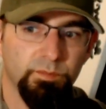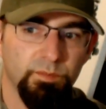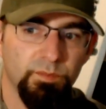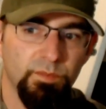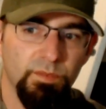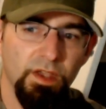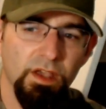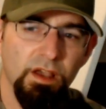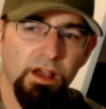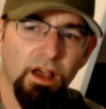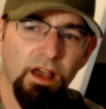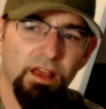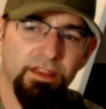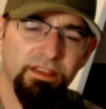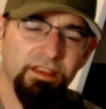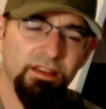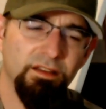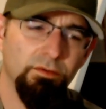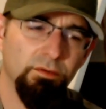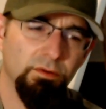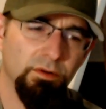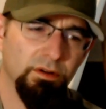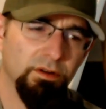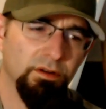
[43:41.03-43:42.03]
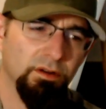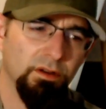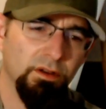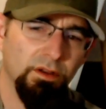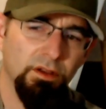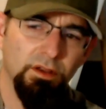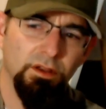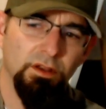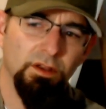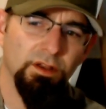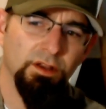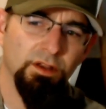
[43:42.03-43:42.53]
I think
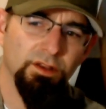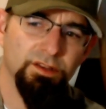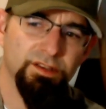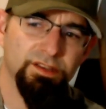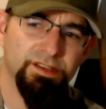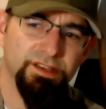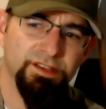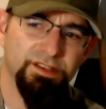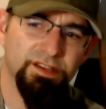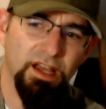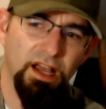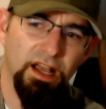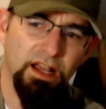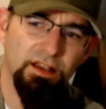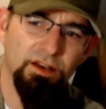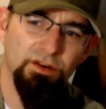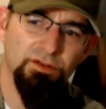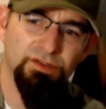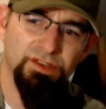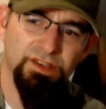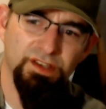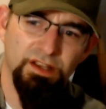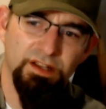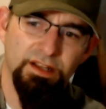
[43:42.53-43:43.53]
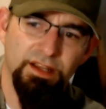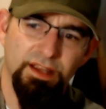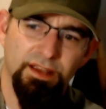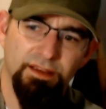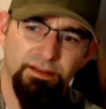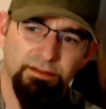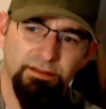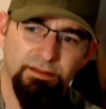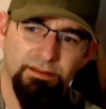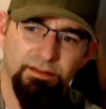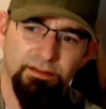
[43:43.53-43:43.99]
is it Taco Sunday?